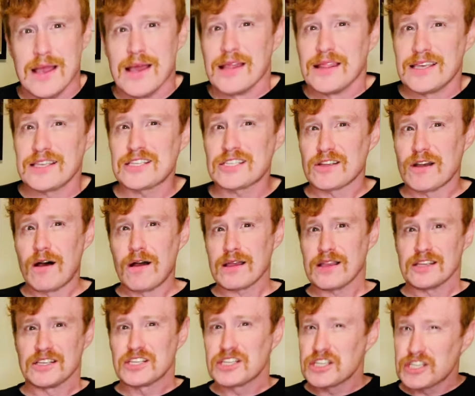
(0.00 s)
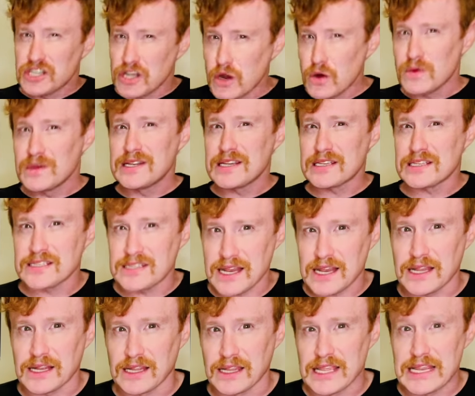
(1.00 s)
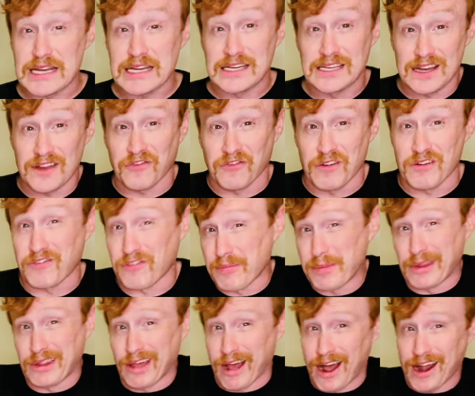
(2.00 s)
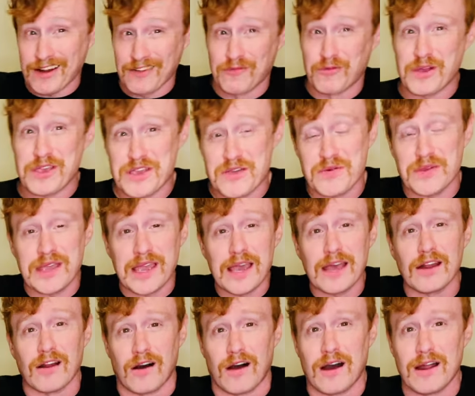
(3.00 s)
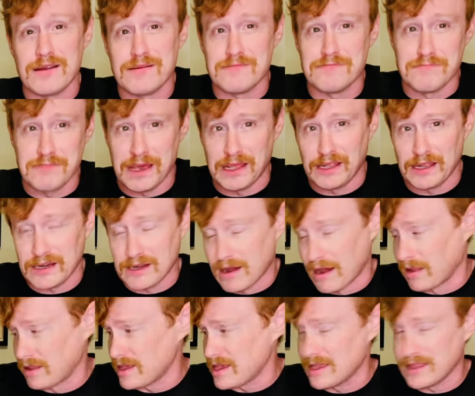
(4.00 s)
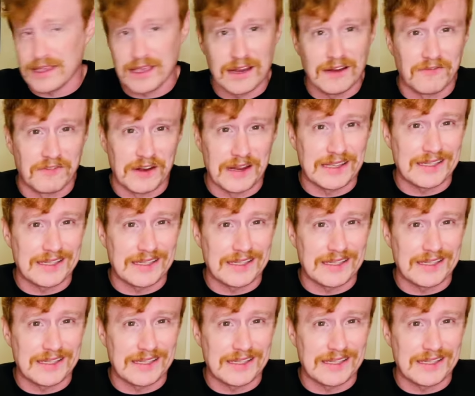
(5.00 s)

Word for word: This song is so distinctly different from a lot of what you get on Melancholy and the Infinite